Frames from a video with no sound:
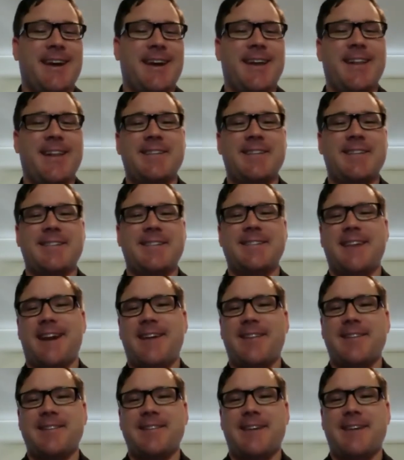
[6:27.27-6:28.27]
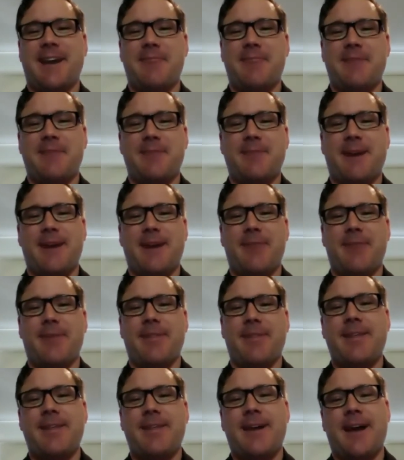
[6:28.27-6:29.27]
And that's exactly the same with me with
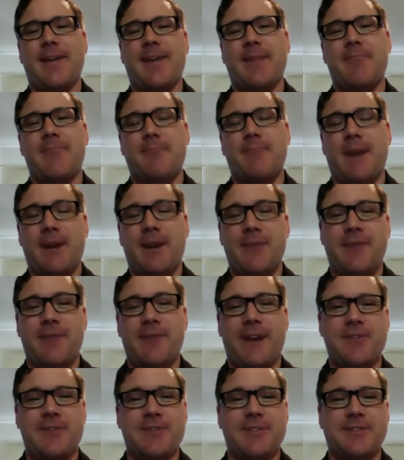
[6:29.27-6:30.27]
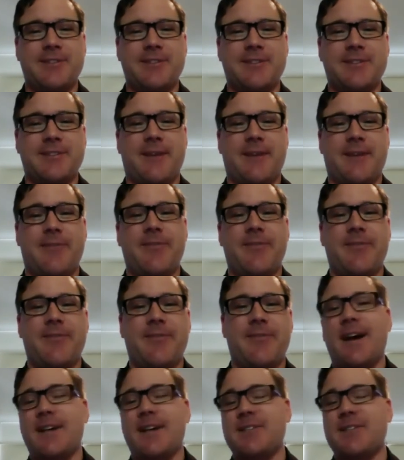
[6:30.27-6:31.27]
other manufacturers and stuff.
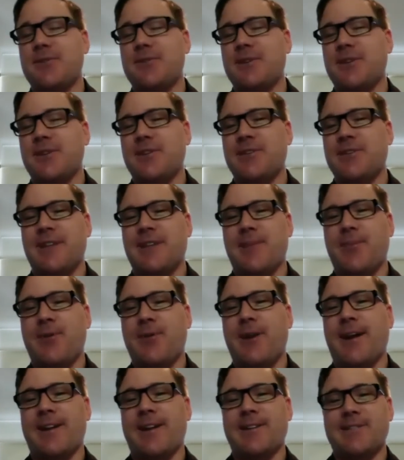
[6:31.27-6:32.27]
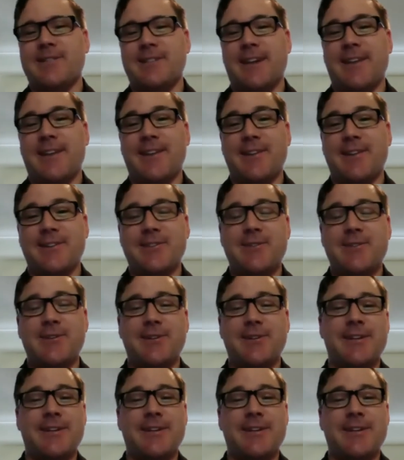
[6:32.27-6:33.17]
I still can use their product and say that it's good.